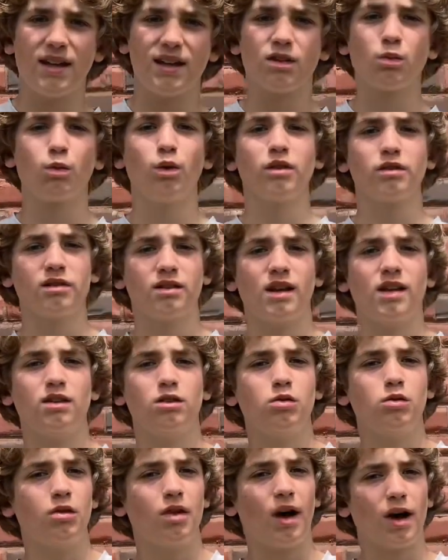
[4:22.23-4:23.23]
It's Wilson
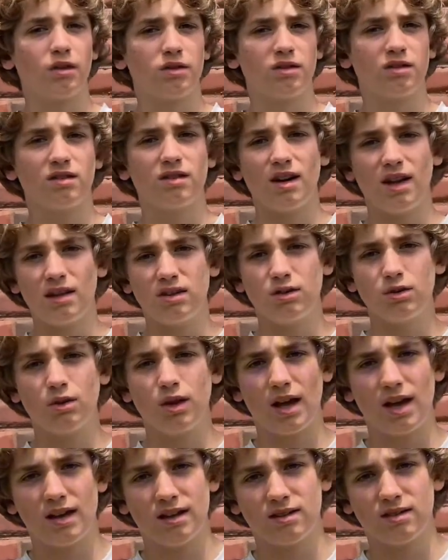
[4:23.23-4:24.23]
A2000s and
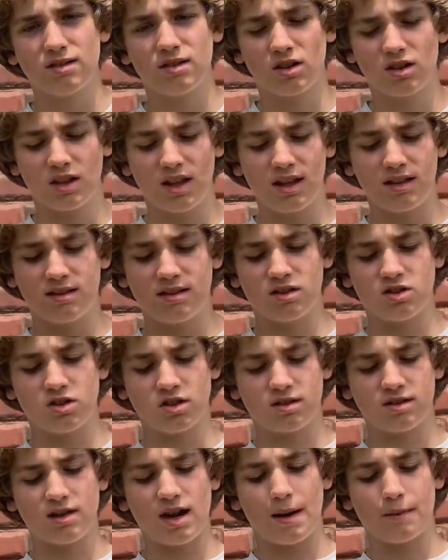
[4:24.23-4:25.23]
A2Ks. Their laces
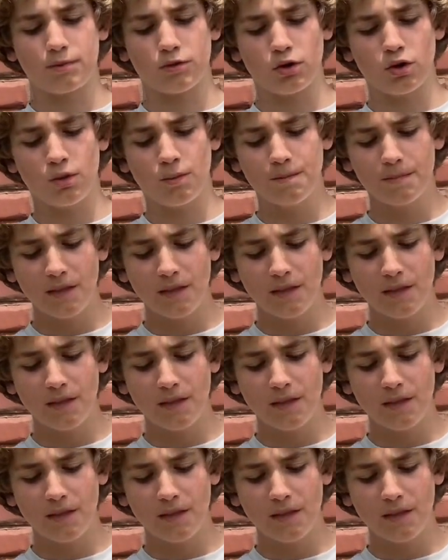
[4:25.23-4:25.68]
just snap through.